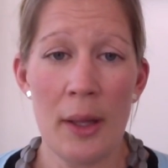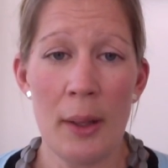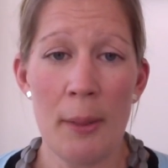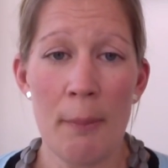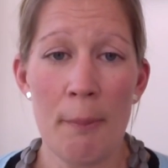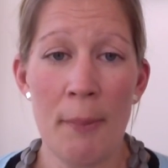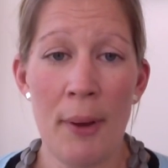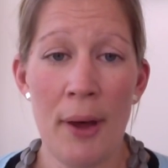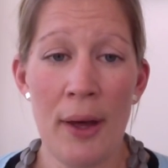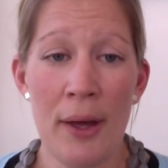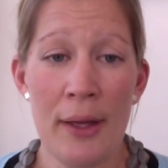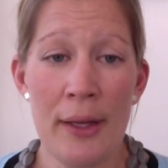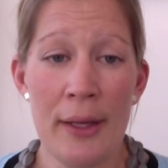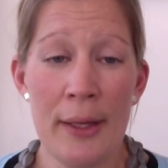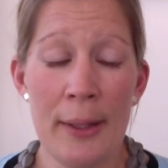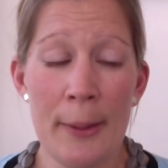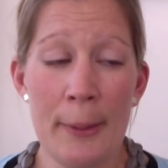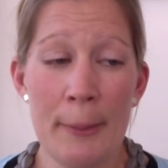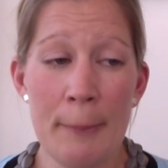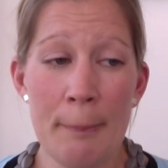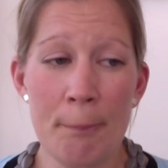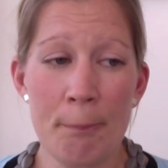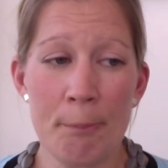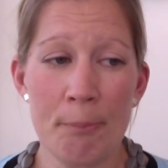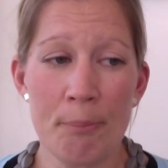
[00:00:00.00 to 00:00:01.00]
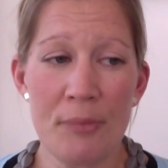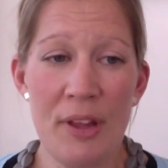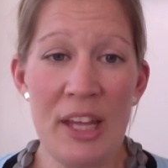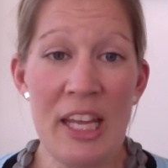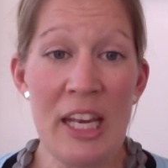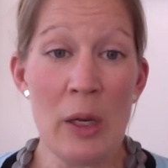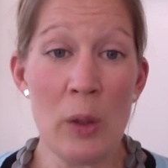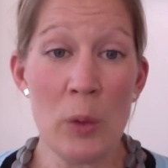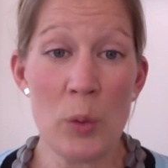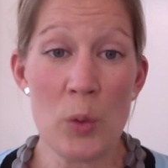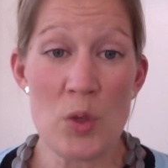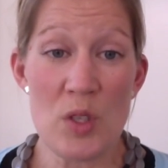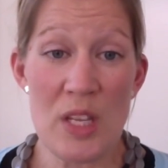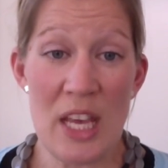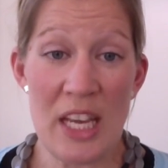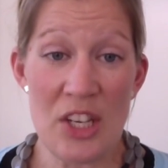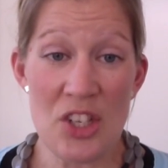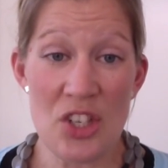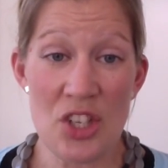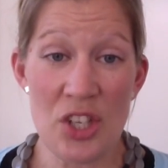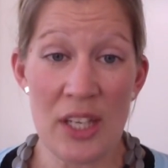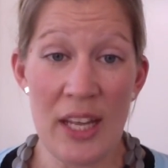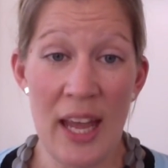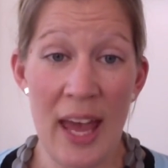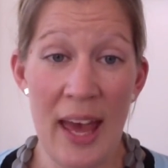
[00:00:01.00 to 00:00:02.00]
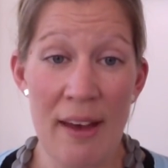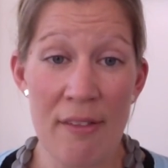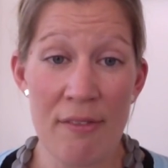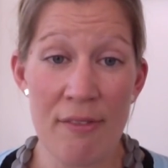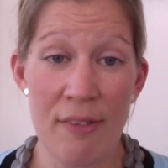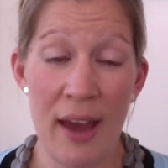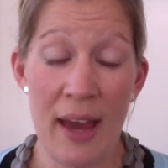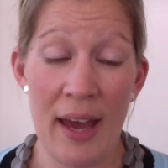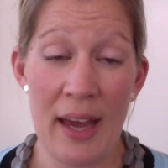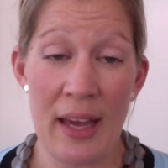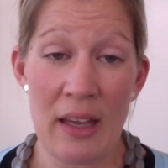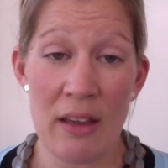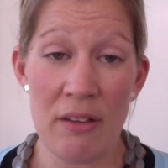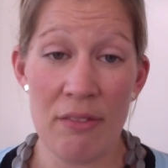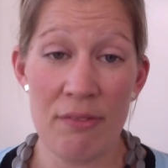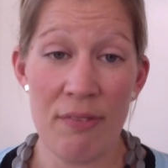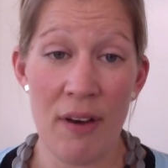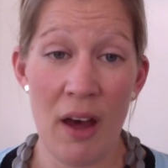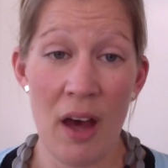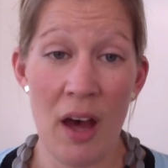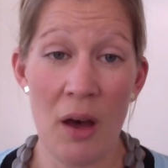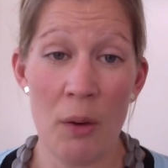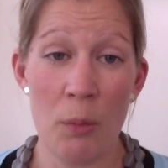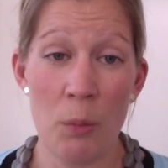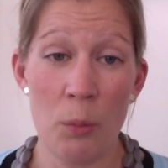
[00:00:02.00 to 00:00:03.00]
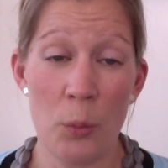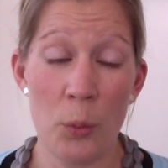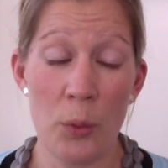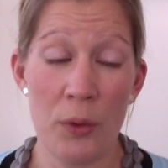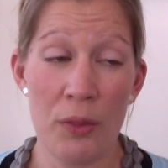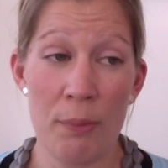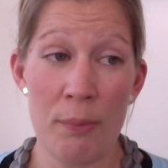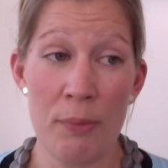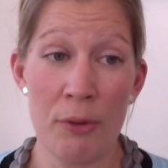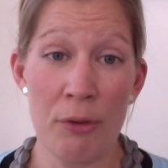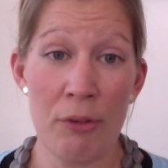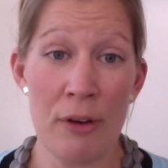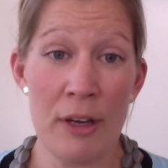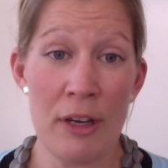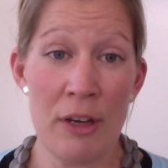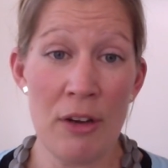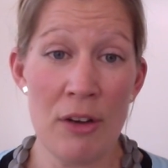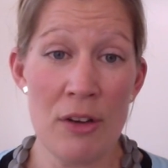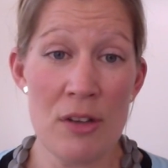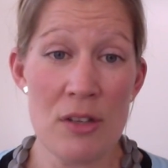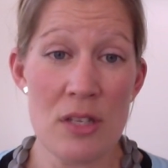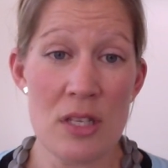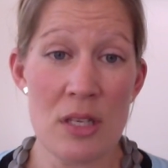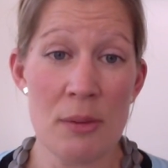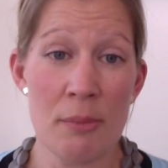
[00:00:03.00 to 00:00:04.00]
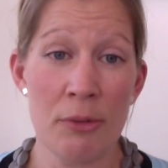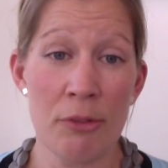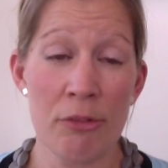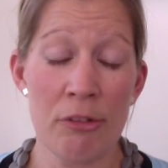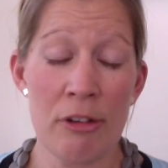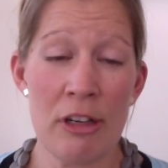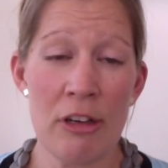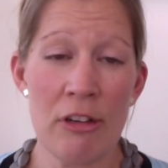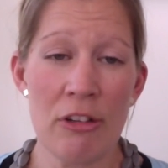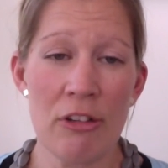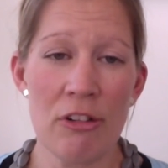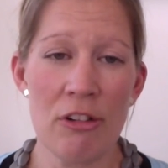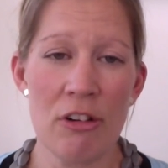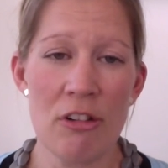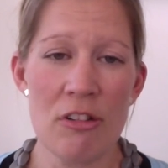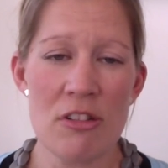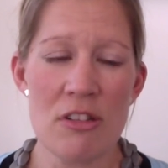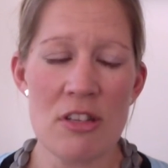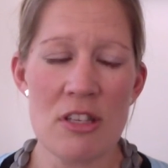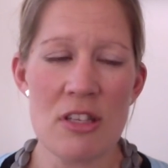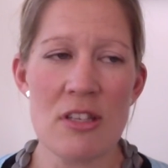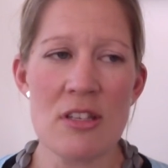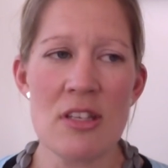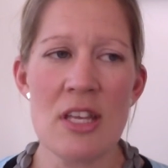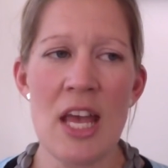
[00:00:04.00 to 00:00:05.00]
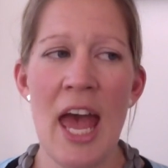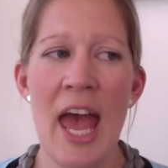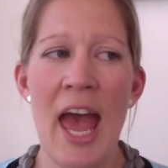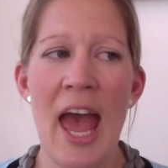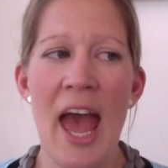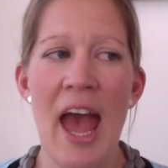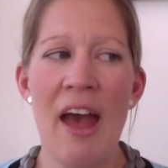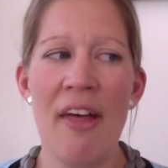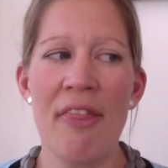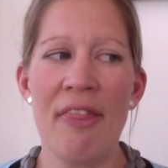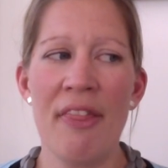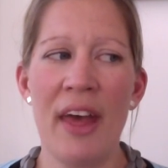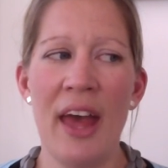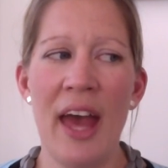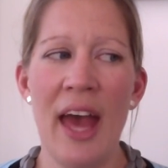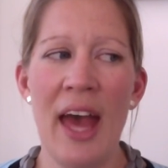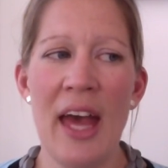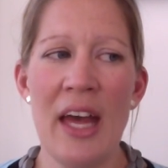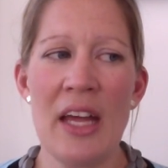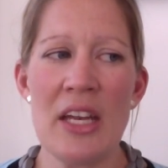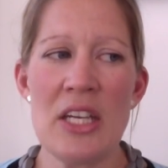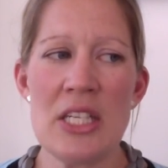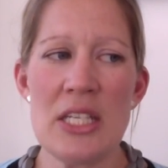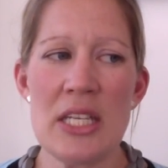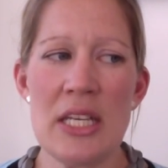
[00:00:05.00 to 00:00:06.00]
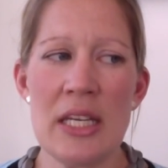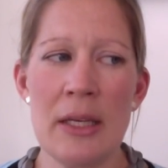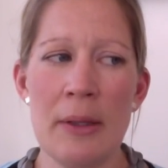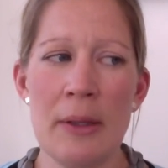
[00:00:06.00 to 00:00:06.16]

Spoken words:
My in-laws actually have a farm with merinos and merino crosses, and they had